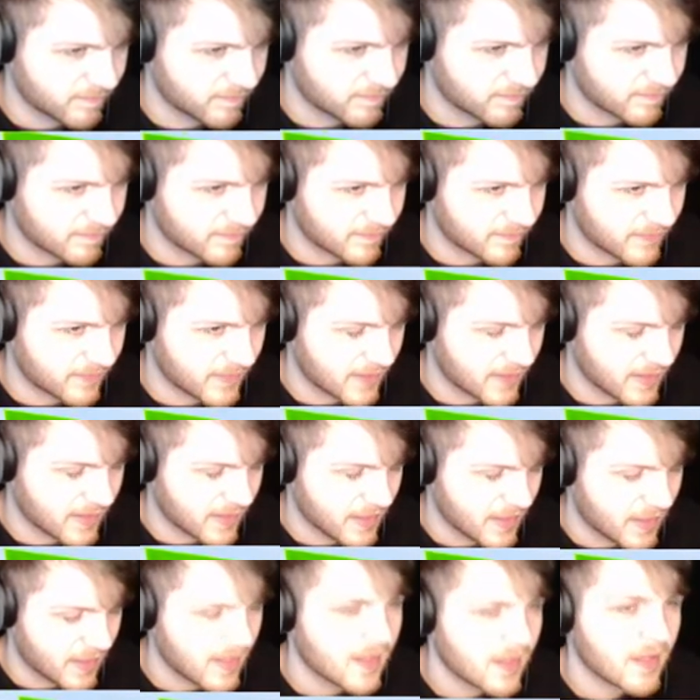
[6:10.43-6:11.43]

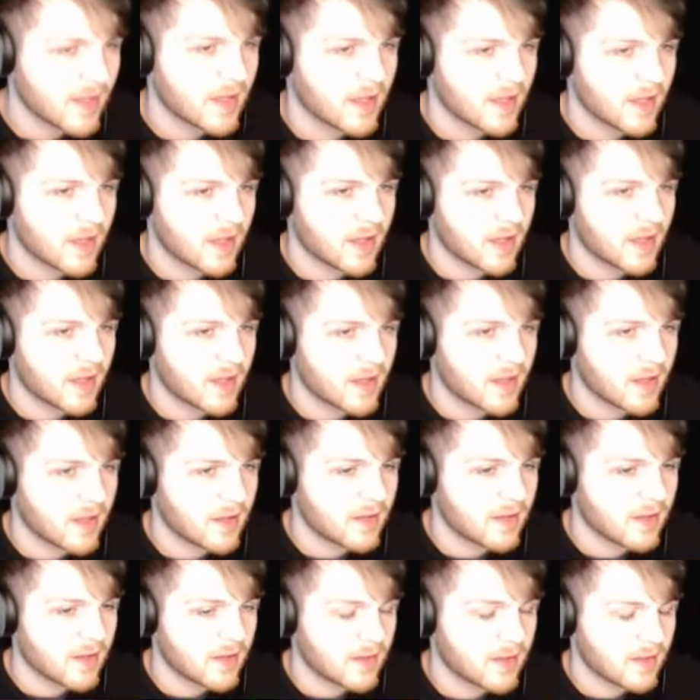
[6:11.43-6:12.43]

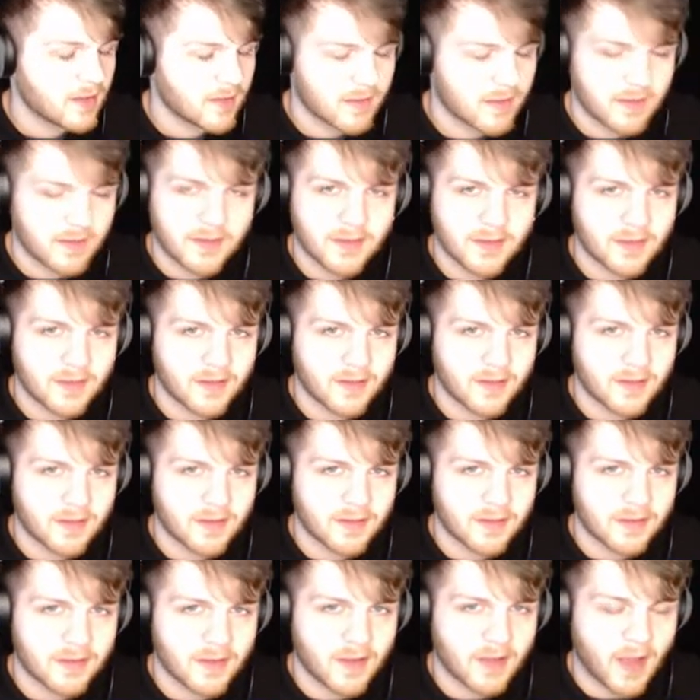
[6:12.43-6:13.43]

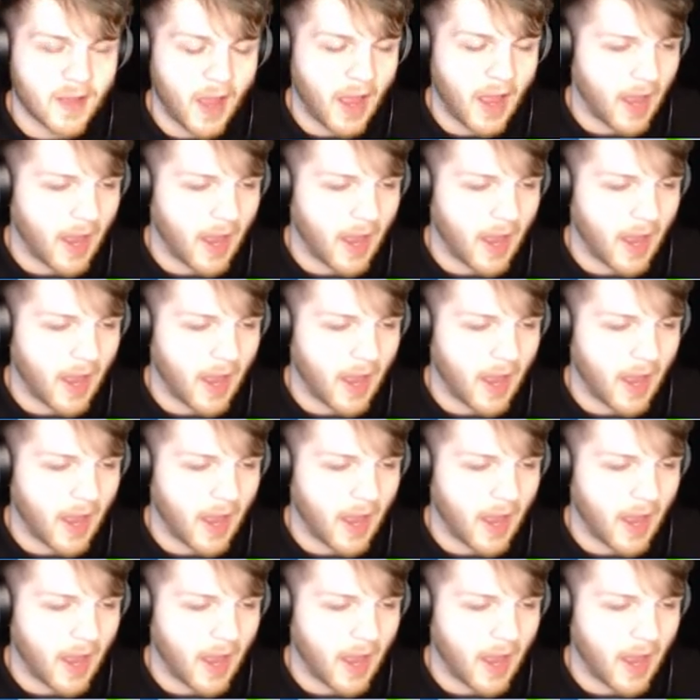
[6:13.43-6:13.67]
(silence)